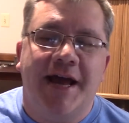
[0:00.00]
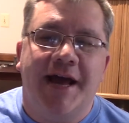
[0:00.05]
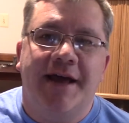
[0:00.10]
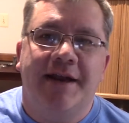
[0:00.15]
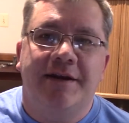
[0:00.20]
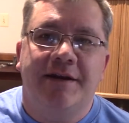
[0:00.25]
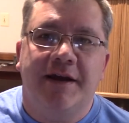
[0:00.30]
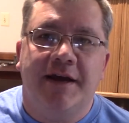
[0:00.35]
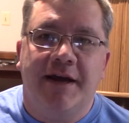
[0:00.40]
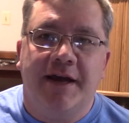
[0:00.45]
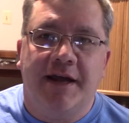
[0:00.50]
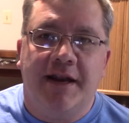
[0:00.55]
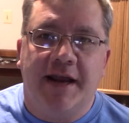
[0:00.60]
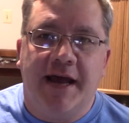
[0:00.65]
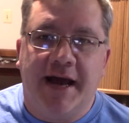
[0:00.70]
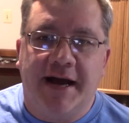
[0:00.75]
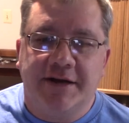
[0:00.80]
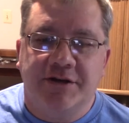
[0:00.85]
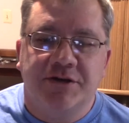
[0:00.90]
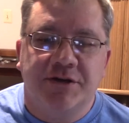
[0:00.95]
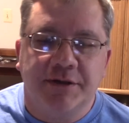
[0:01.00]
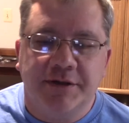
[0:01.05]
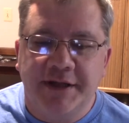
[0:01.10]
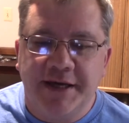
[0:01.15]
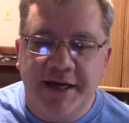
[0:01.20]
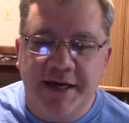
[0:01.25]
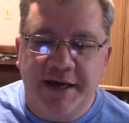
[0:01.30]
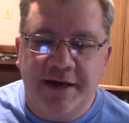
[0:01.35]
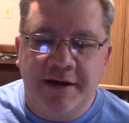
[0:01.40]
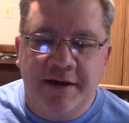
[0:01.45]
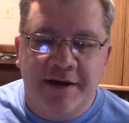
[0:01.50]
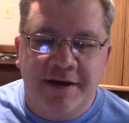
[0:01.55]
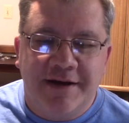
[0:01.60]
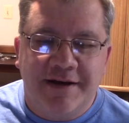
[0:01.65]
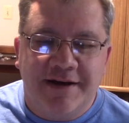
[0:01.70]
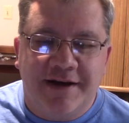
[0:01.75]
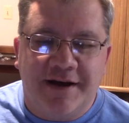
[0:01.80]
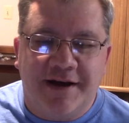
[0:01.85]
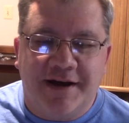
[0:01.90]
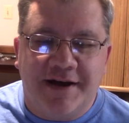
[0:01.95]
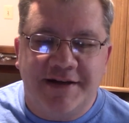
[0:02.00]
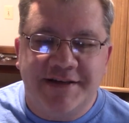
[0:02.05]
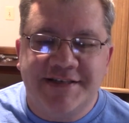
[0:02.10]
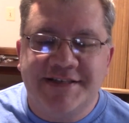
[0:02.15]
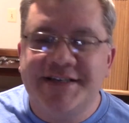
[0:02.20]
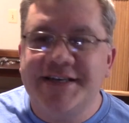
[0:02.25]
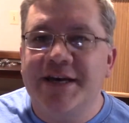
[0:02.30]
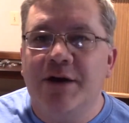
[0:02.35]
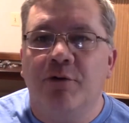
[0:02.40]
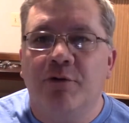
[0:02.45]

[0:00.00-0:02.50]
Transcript: and actually see a